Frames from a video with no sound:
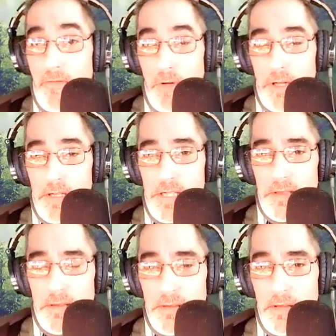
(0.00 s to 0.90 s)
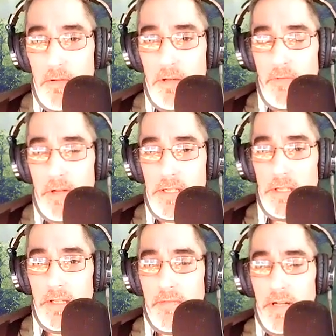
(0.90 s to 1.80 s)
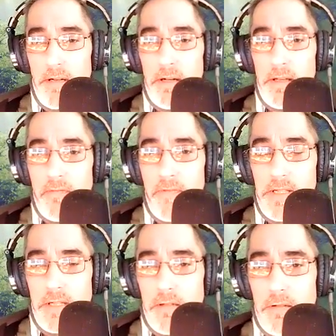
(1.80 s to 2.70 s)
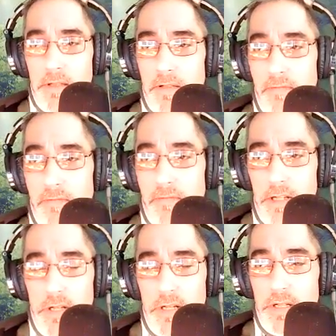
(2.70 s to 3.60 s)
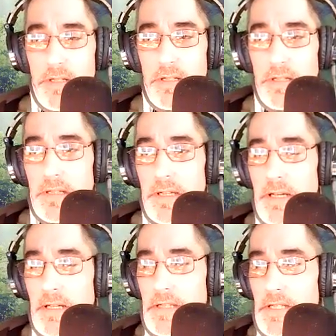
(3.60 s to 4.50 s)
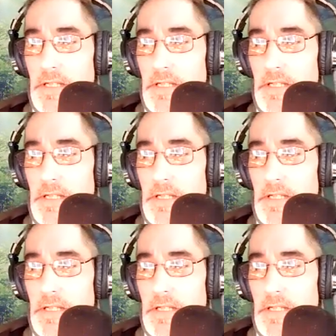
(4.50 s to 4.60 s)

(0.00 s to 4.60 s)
for us in order for us to live here in the physical, in the flesh. And